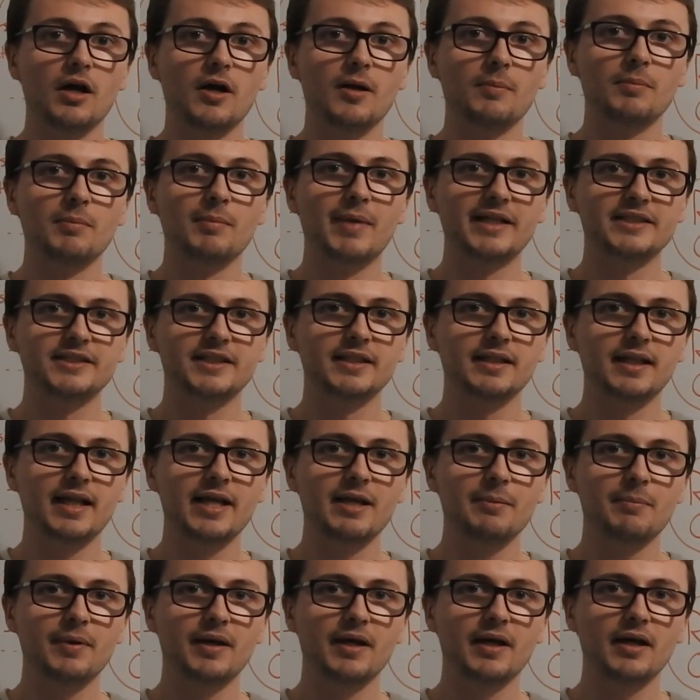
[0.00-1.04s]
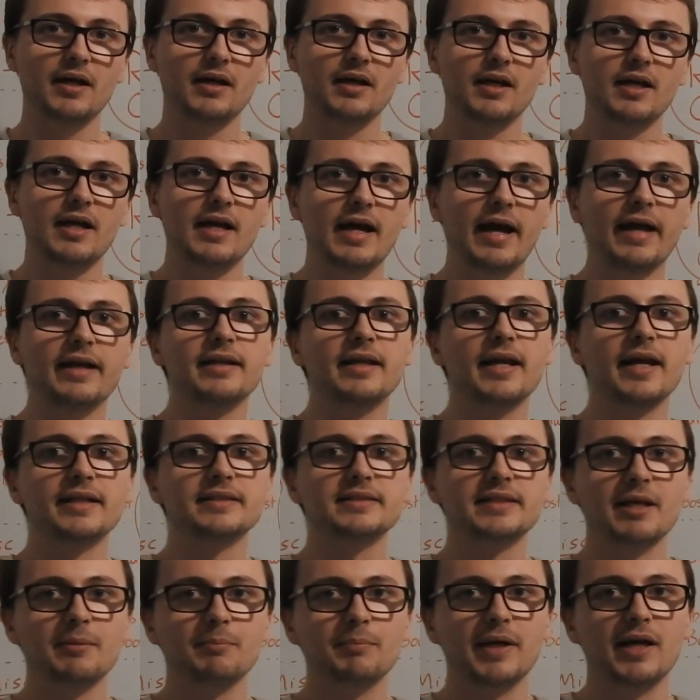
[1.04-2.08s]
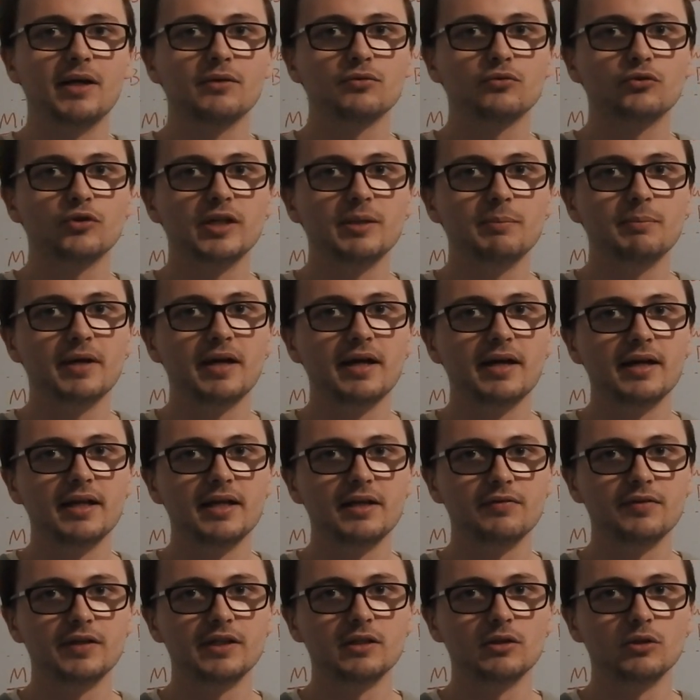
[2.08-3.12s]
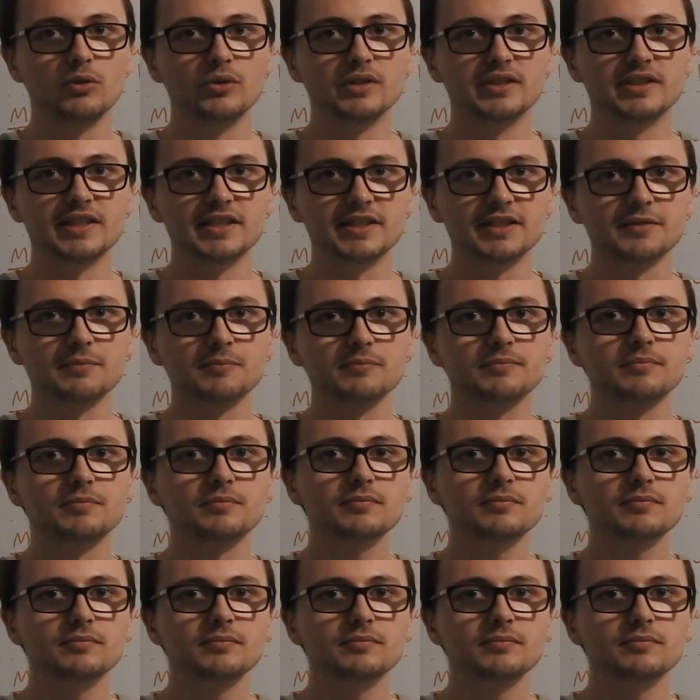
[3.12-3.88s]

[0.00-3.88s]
matching lay bet, and get a £10 free bet if it loses.